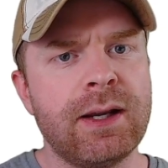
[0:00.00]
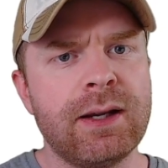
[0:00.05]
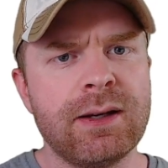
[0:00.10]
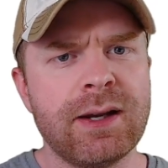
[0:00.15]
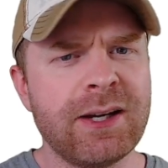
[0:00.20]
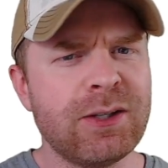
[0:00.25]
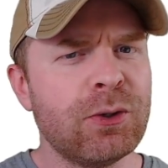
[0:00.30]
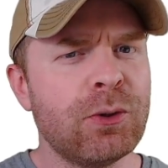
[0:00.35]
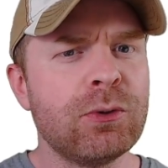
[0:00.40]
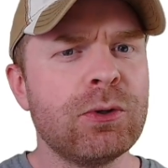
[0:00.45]
And
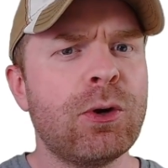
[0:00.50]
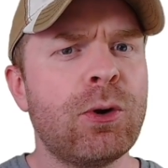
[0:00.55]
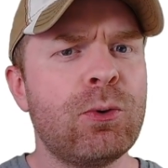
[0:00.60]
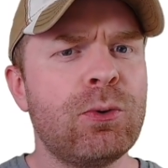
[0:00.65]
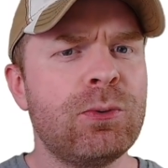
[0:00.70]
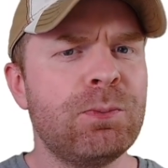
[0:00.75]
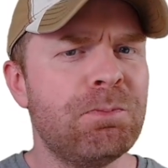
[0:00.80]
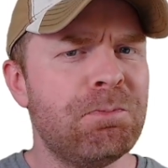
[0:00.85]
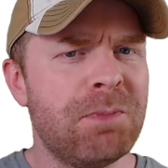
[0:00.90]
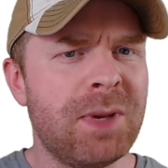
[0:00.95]
I don't
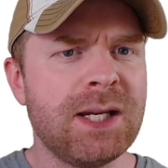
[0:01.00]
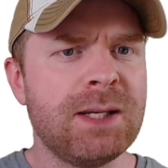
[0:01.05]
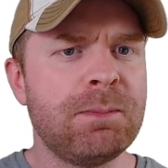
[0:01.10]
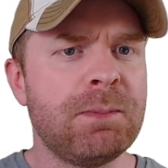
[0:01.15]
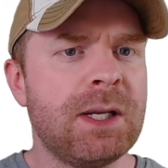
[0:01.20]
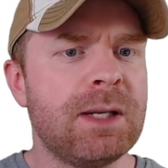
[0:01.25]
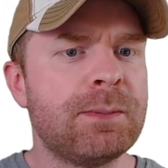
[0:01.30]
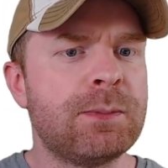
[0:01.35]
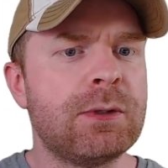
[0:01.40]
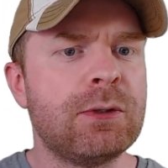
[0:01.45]
know many
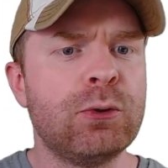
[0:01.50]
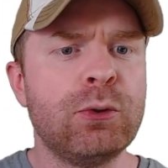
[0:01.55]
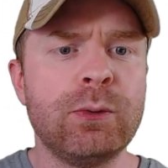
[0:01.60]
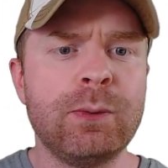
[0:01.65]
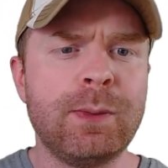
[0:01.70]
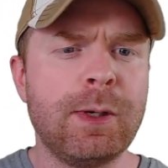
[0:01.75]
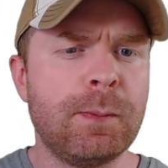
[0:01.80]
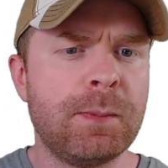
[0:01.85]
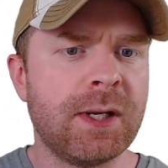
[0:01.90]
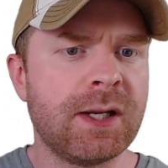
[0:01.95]
people who
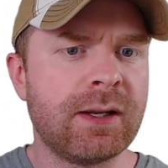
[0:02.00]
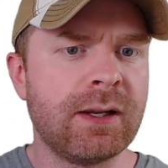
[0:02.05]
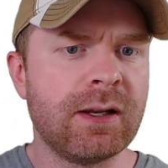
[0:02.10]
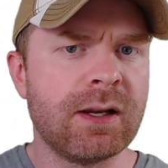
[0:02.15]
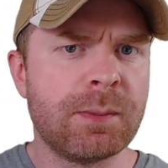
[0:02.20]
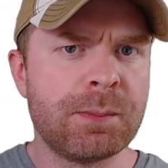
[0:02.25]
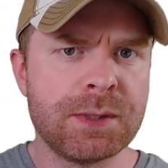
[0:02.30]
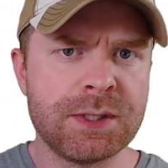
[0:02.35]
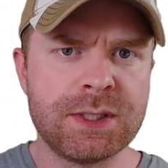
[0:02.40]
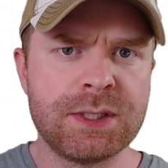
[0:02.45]
would be picking
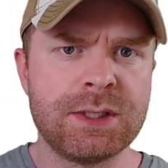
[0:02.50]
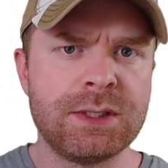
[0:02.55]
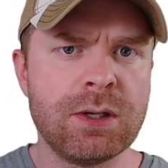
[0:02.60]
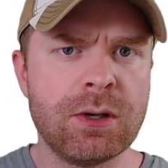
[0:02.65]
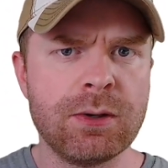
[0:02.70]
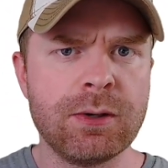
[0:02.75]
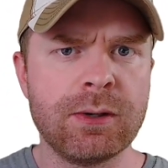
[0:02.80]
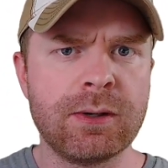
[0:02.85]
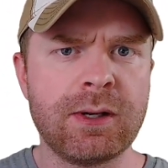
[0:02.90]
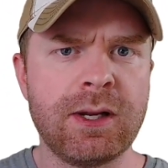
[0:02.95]
up a
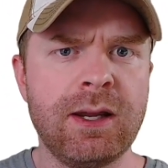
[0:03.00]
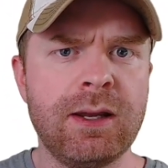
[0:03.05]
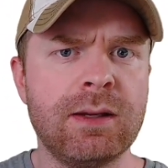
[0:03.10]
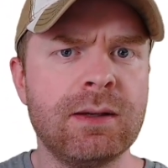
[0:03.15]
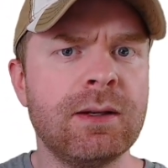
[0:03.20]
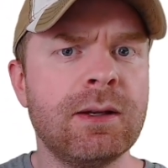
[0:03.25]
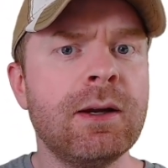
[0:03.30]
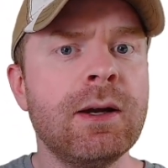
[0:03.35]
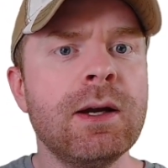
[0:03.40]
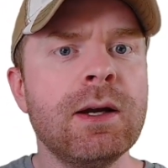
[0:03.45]
starter
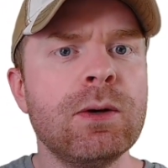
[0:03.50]
kit